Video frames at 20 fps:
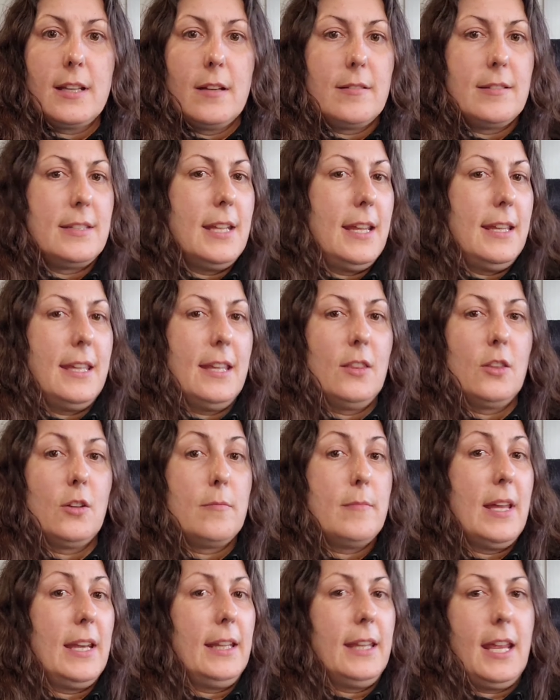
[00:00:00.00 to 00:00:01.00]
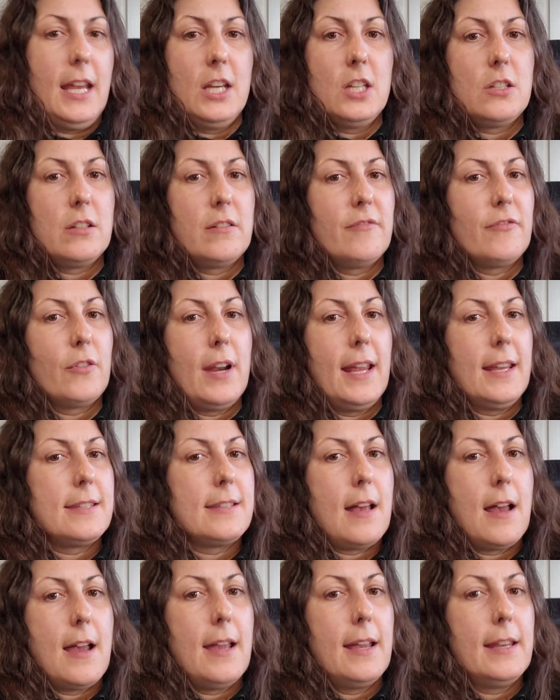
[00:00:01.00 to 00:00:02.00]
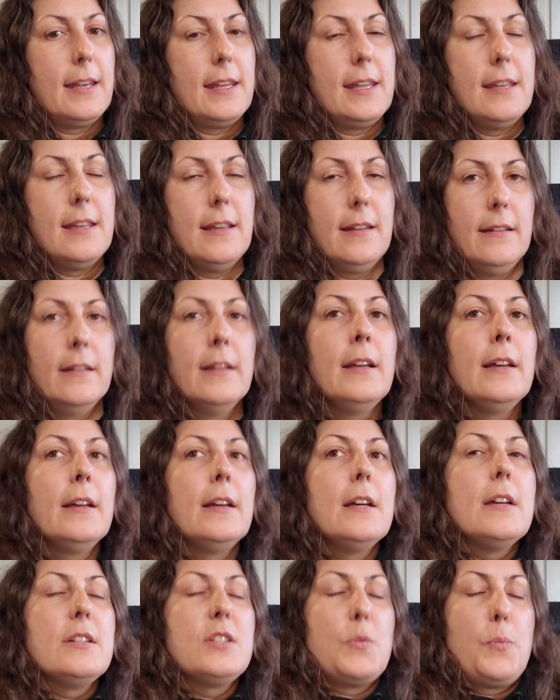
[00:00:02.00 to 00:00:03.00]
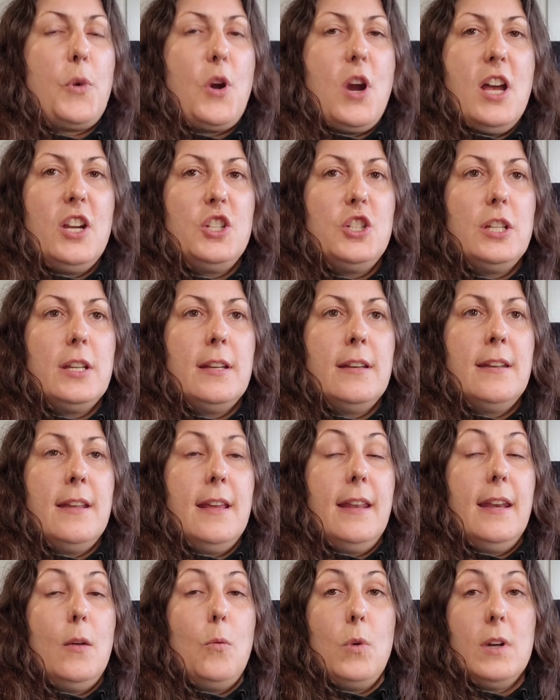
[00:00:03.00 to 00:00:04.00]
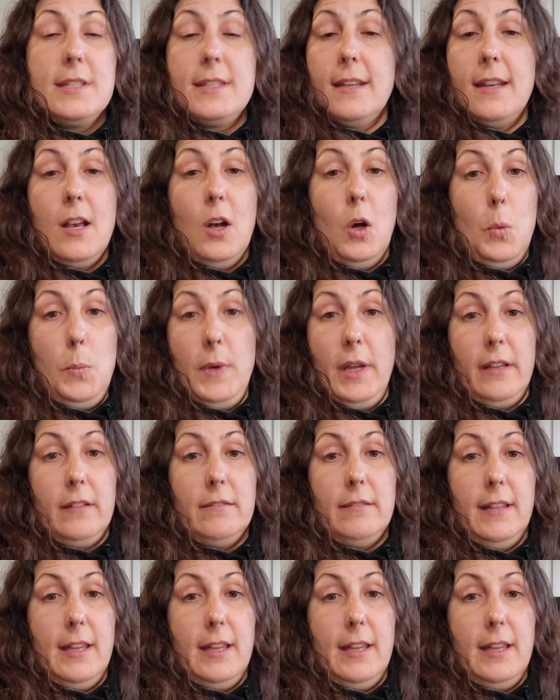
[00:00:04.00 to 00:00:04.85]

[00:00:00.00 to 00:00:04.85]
I was taking their medication for anxiety and depression, and it wasn't helping.